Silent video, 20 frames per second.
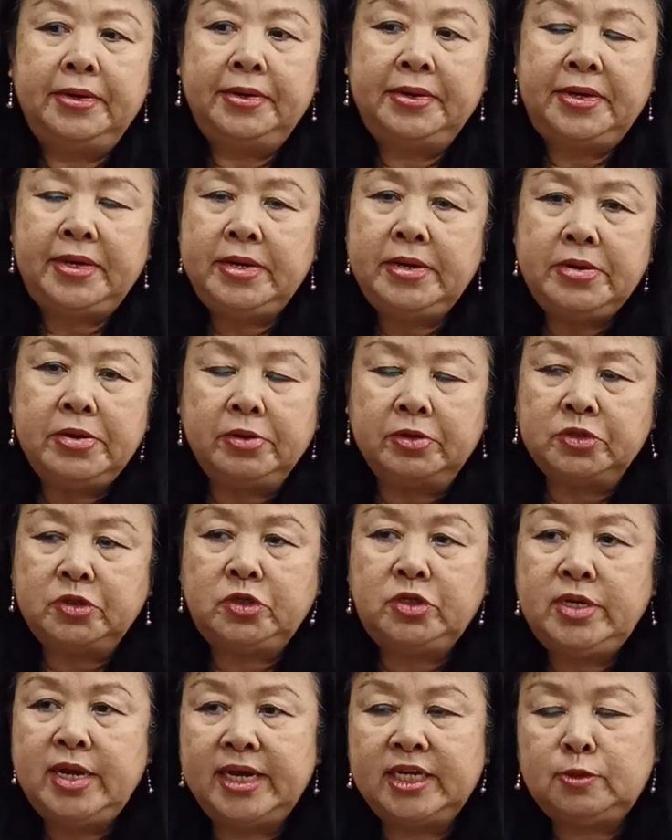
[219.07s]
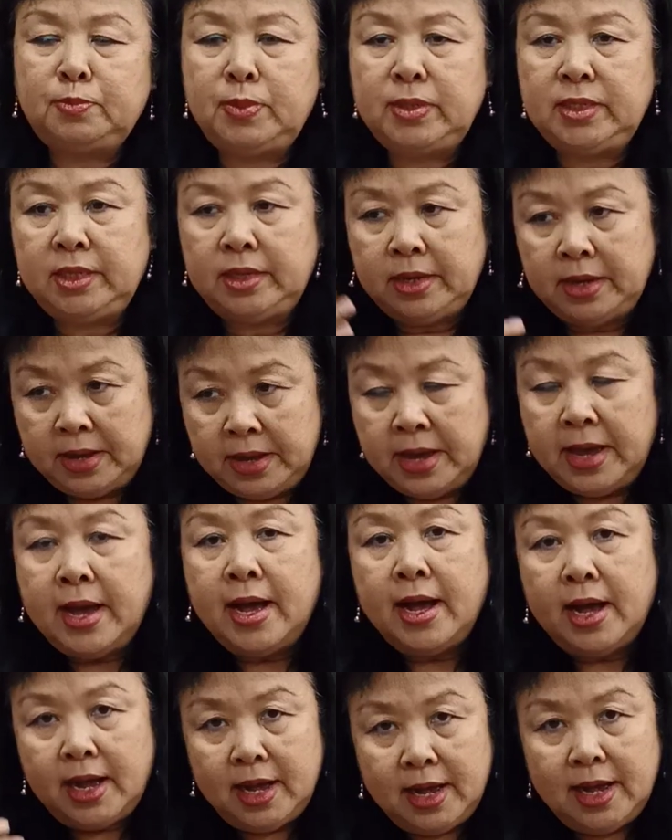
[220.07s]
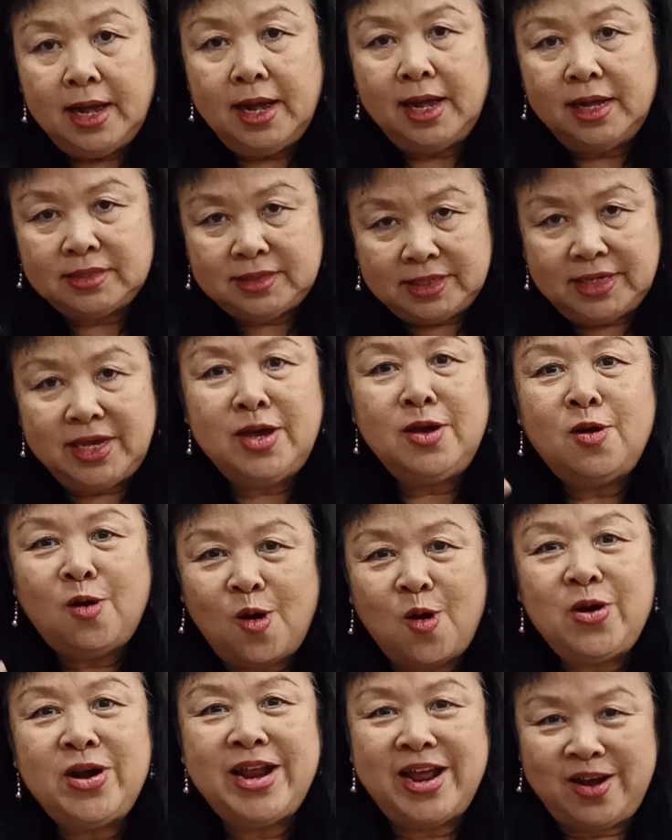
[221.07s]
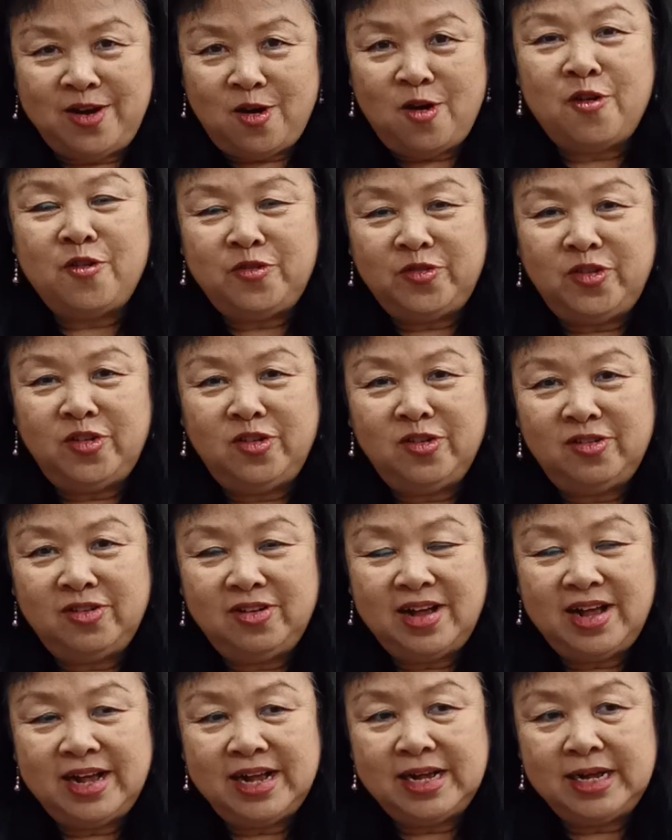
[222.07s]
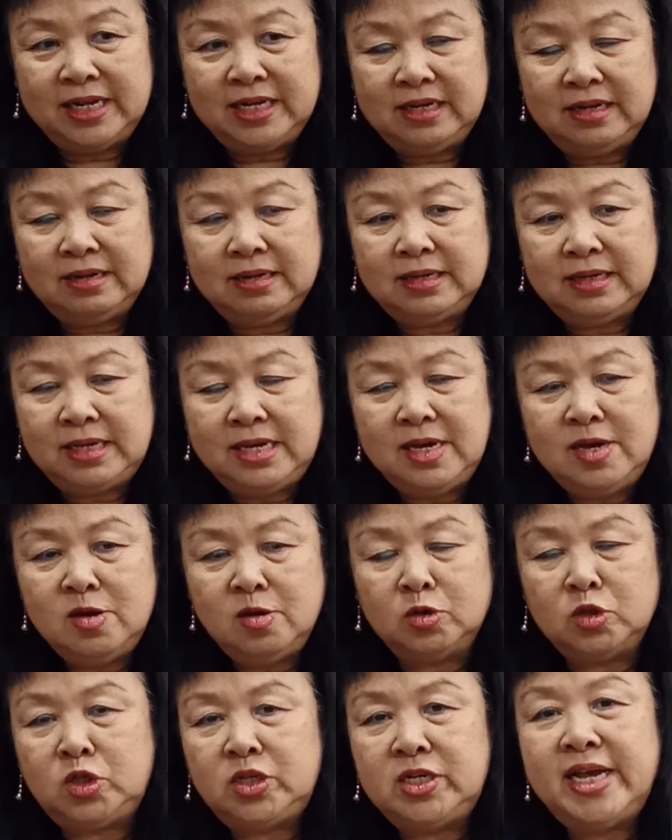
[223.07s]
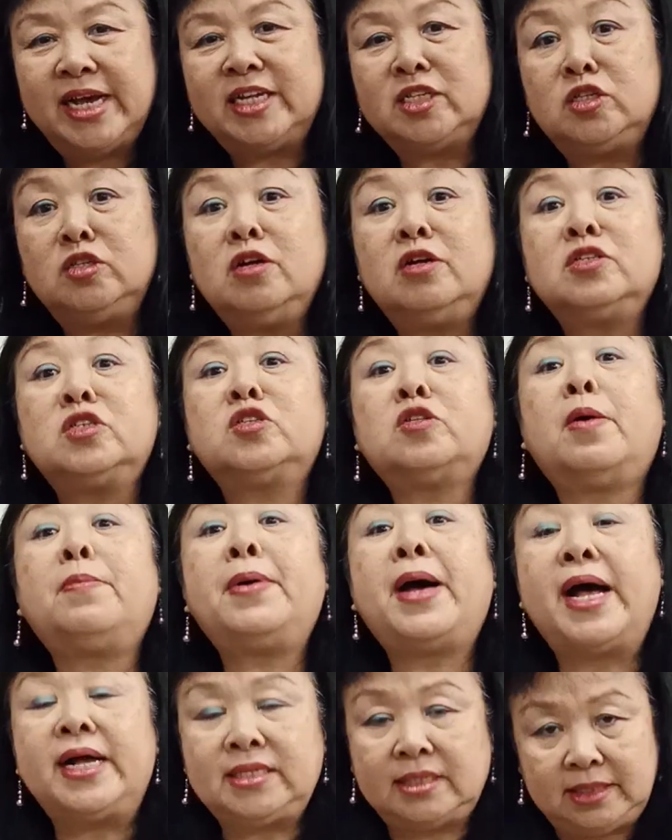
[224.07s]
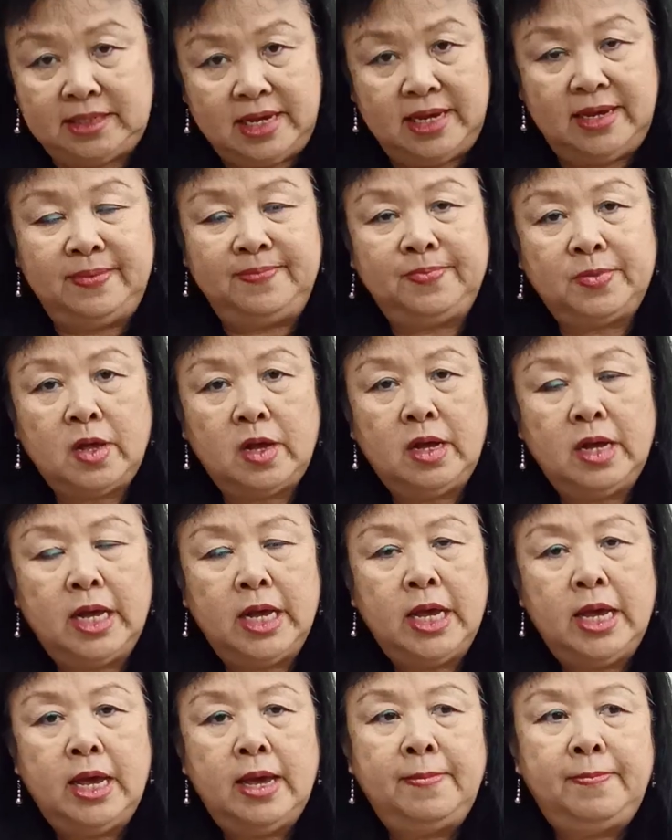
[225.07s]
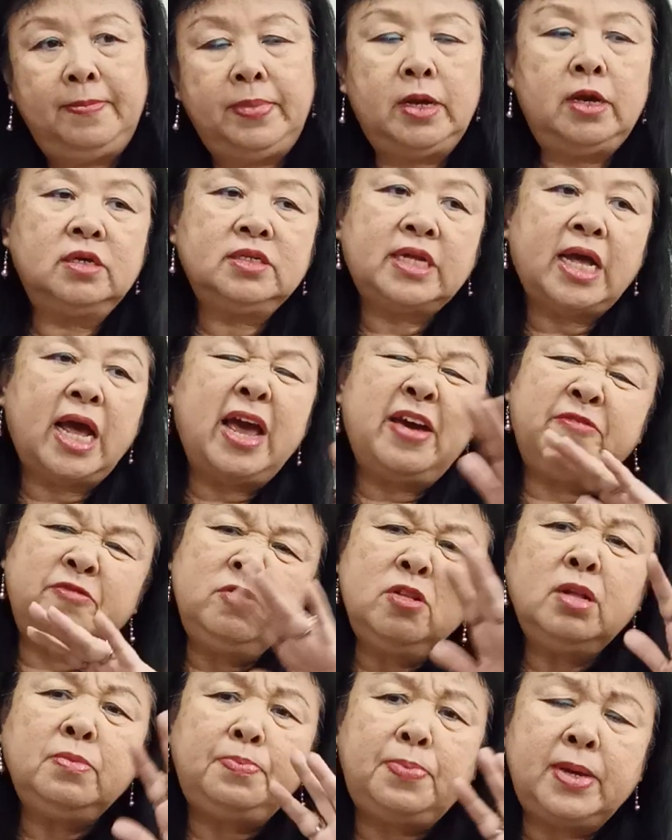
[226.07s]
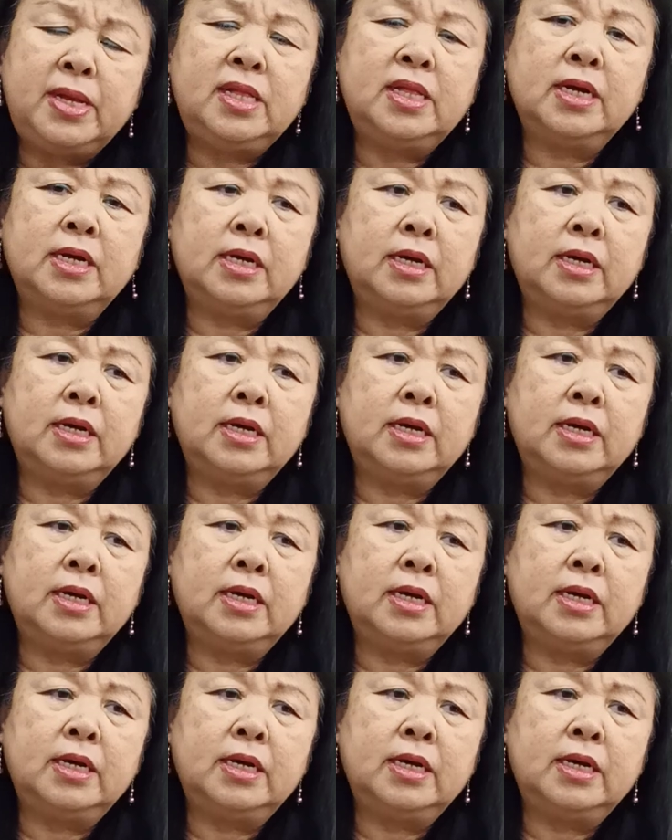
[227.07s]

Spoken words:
he or she has been asking on and off, you know. He or she has not stopped asking, because I have not been